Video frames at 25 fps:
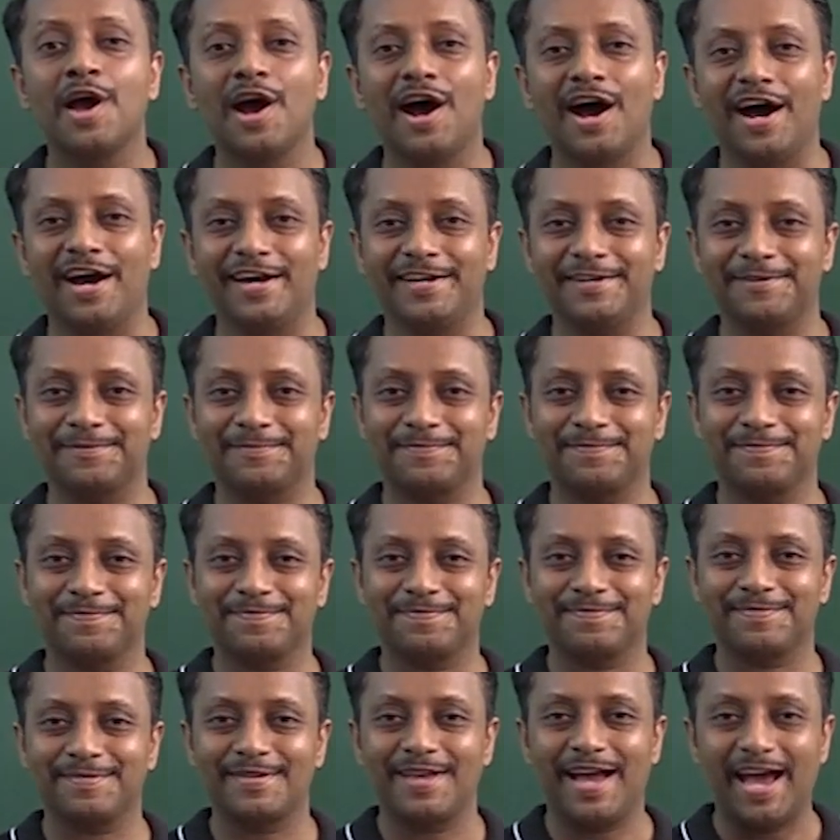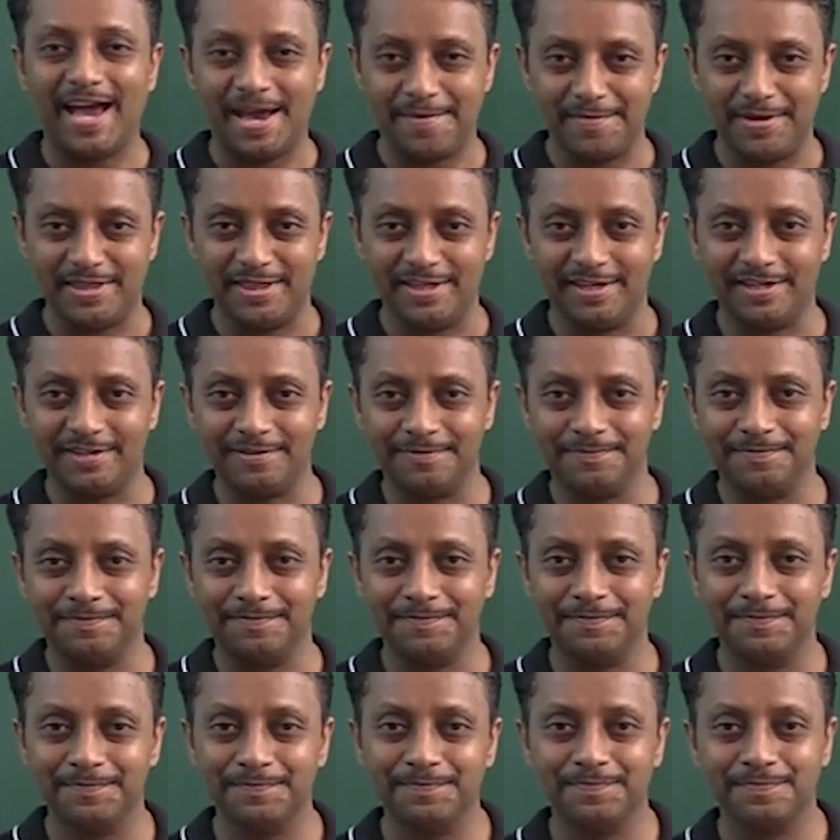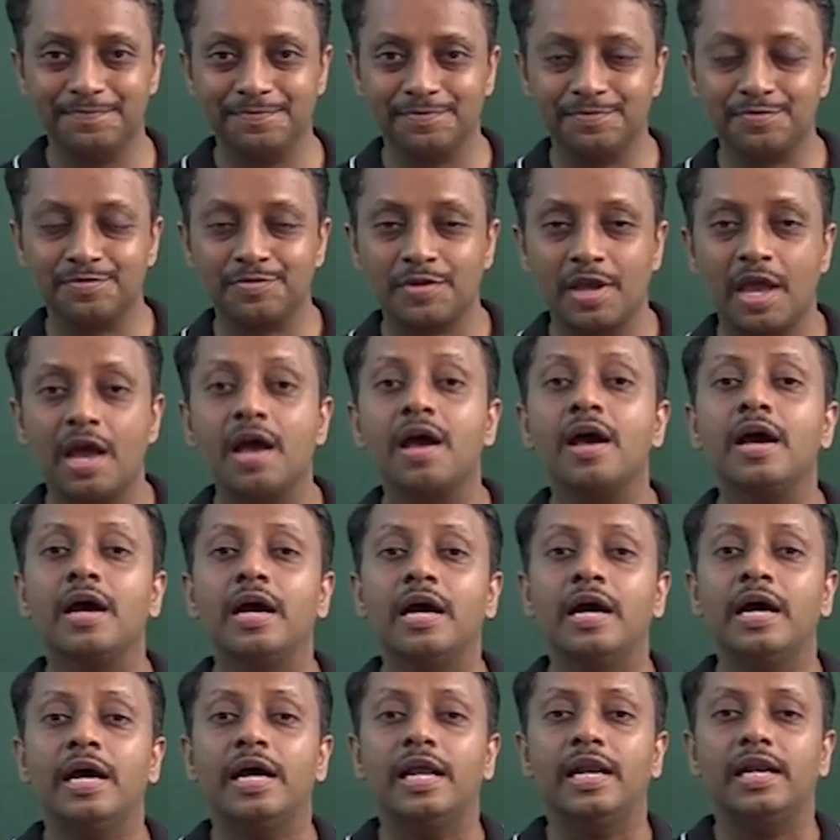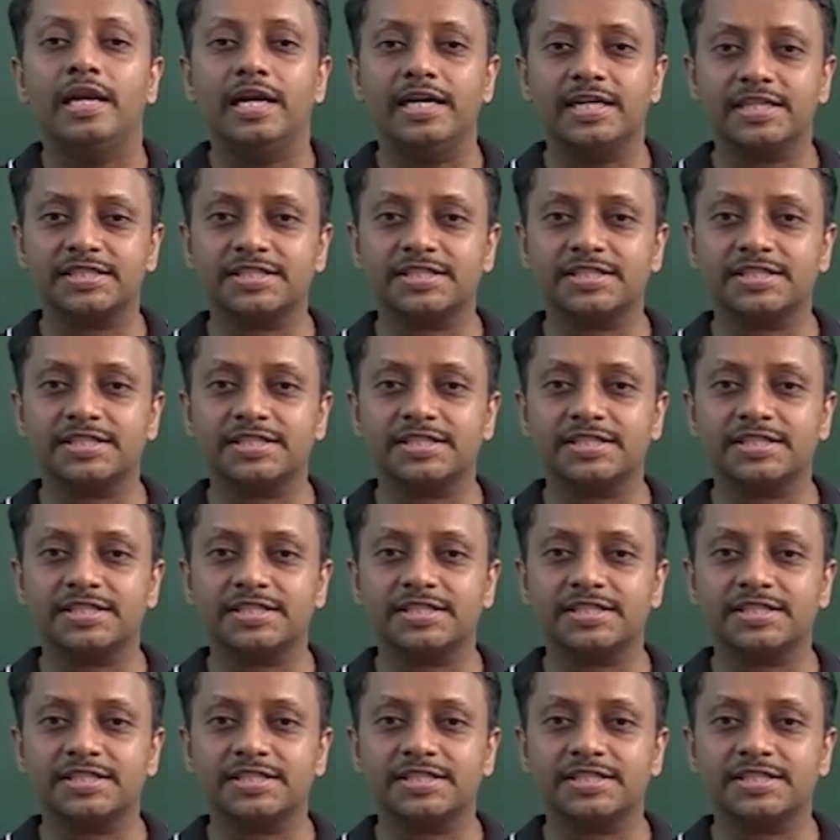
Hi, I am Ennar. Let